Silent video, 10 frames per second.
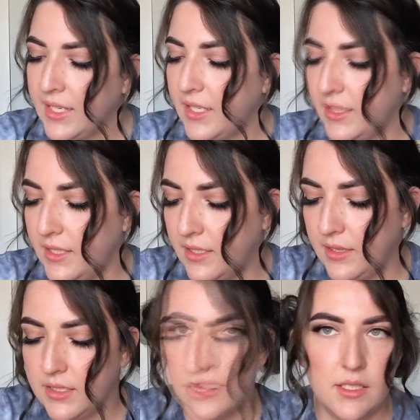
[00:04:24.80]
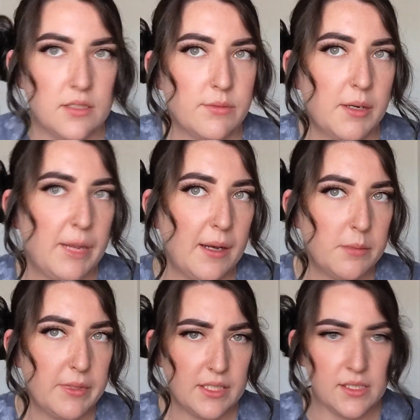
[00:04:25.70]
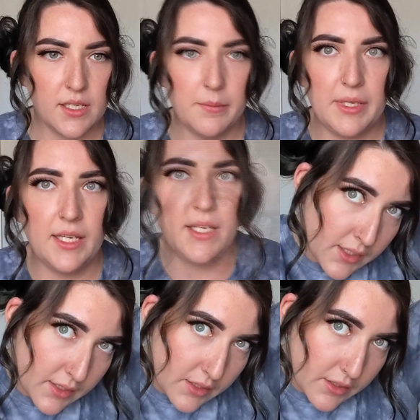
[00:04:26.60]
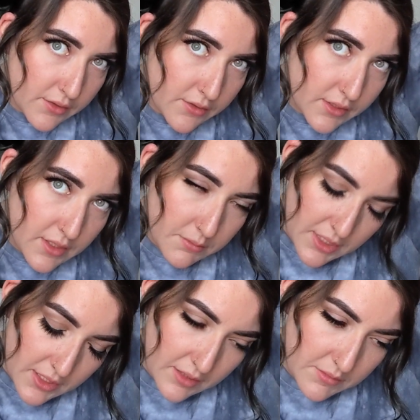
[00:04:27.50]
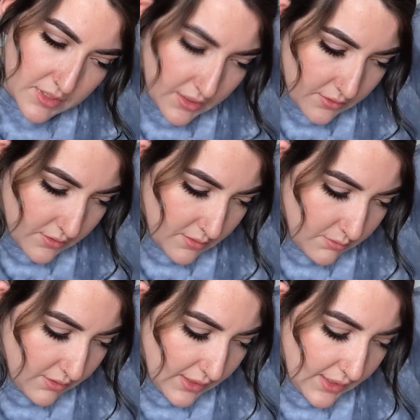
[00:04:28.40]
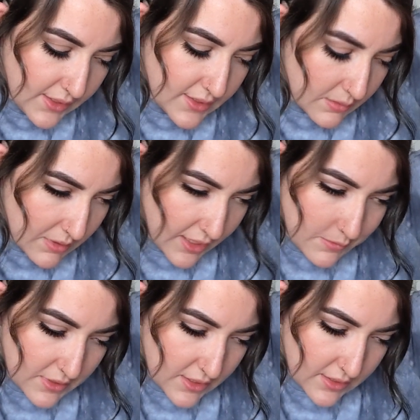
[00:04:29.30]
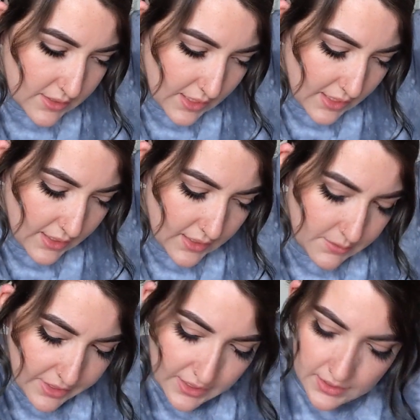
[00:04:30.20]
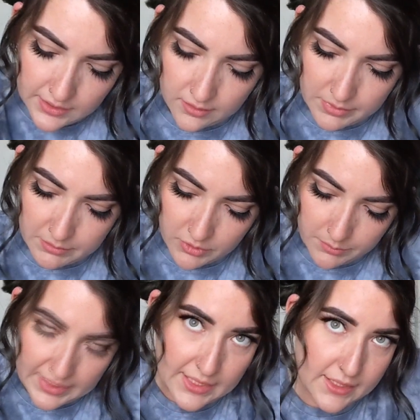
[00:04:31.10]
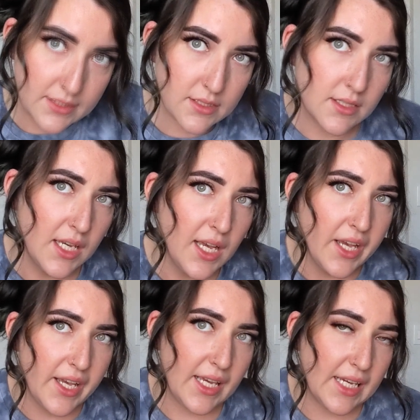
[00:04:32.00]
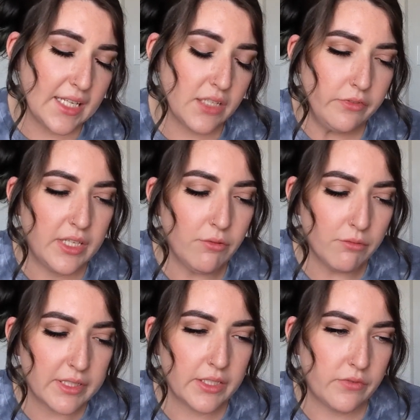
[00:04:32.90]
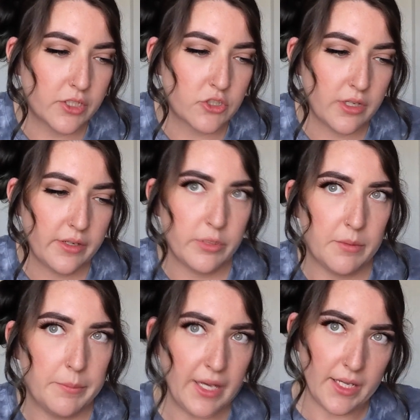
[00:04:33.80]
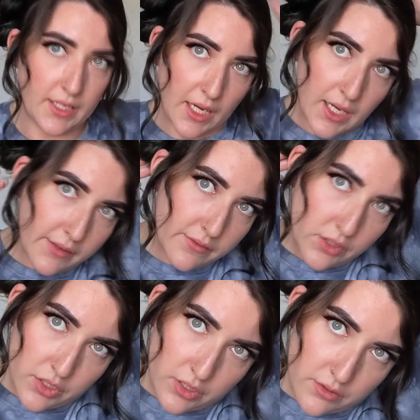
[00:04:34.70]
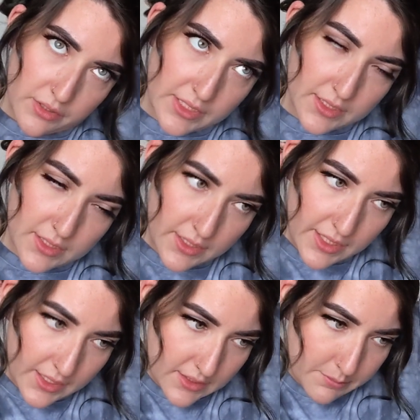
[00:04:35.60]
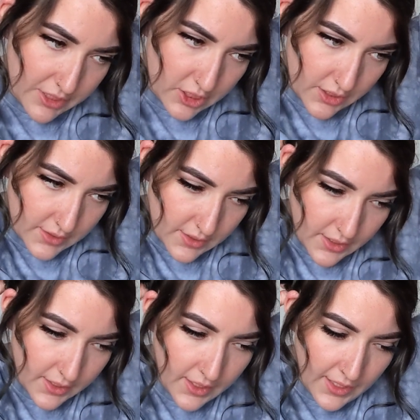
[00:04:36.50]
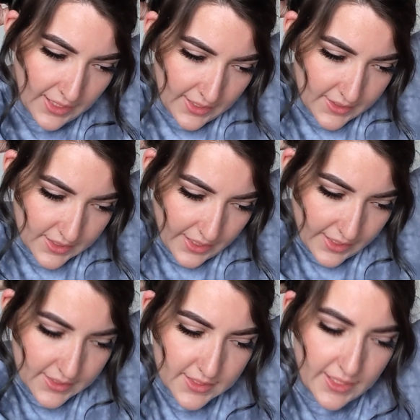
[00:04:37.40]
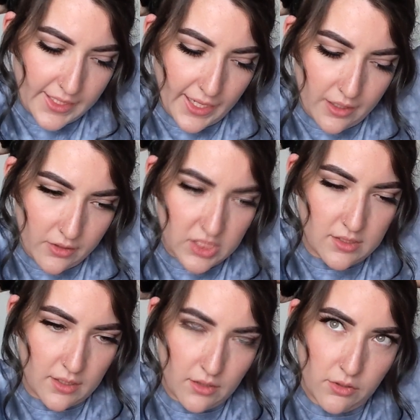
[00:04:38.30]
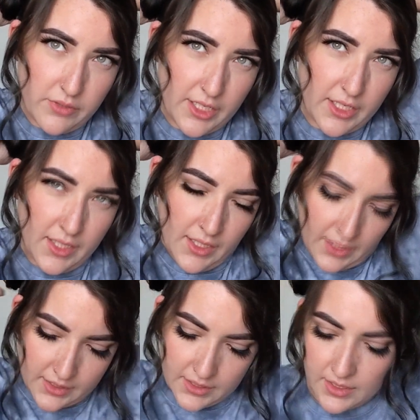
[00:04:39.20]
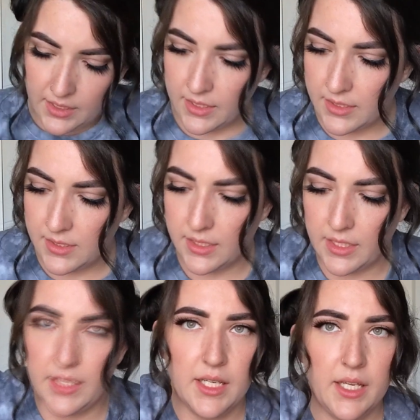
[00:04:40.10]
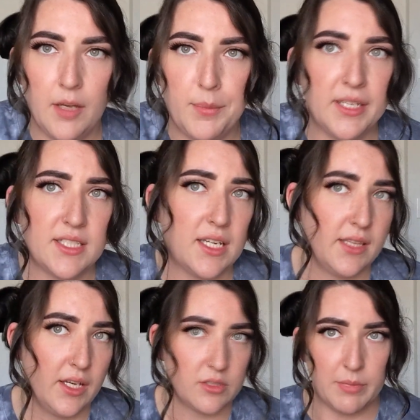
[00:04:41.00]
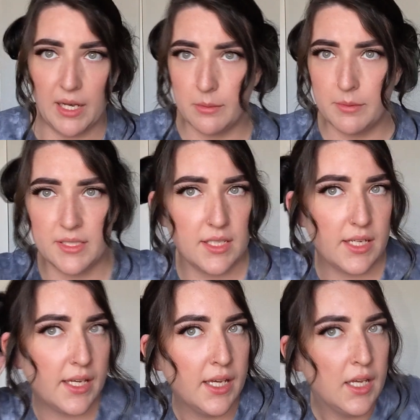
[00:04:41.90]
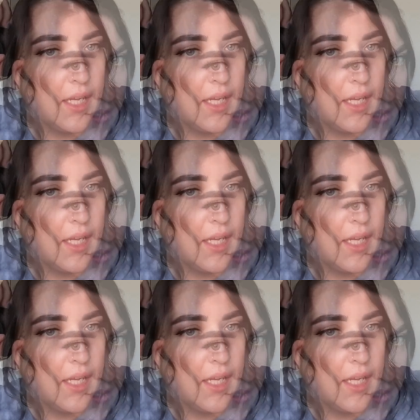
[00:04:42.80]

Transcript: And then this is where our bobby pins come in. You know, sometimes it goes smoothly, sometimes it does not, and you might need a little bit more pins. And if you get really frustrated with a bun, I've noticed that it's much easier to kind of take it out and start over than it is to like put 10,000 bobby pins in it.